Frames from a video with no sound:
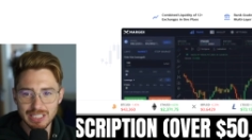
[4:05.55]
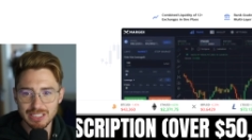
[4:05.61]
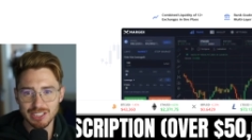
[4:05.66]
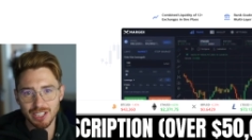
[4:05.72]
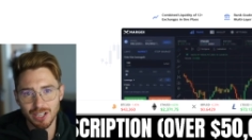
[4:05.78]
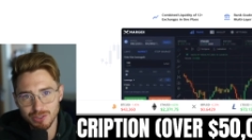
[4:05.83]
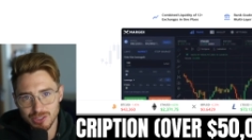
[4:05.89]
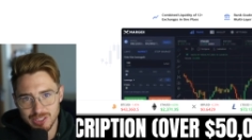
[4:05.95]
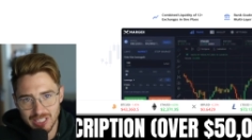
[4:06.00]

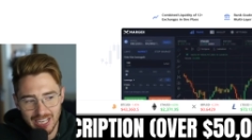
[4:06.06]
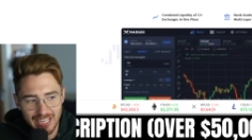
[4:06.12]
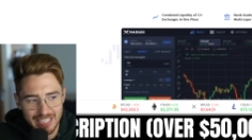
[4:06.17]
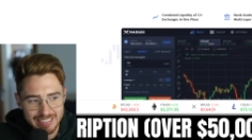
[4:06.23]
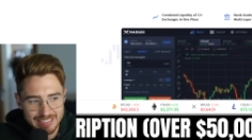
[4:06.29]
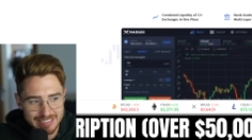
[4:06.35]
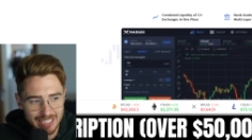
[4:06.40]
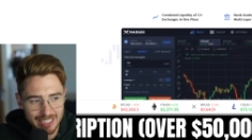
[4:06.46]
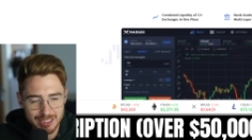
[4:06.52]
So those
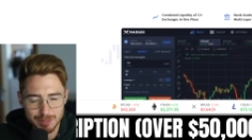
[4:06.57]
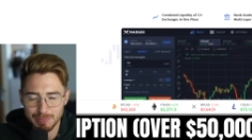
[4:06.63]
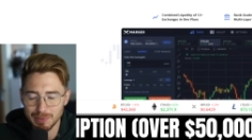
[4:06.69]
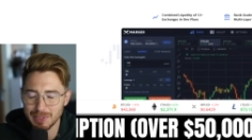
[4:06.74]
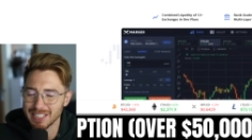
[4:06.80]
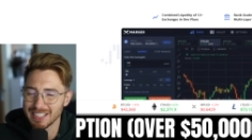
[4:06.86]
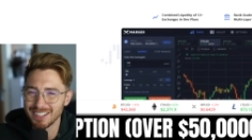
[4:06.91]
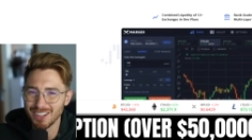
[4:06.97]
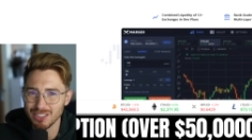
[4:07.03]
guys that are
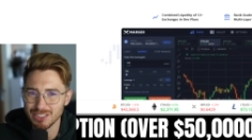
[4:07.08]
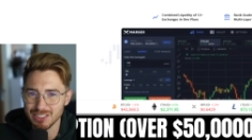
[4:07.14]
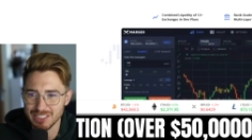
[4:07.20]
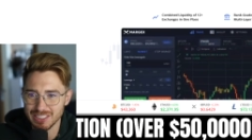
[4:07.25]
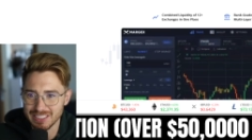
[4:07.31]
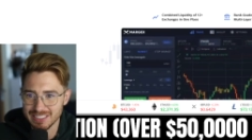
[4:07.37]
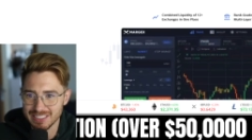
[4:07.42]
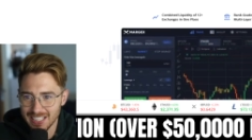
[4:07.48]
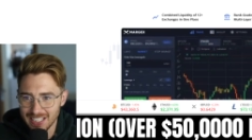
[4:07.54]
speaking
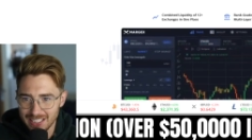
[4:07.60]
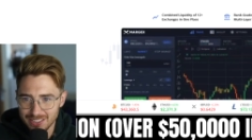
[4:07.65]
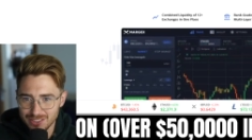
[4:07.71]
nonsense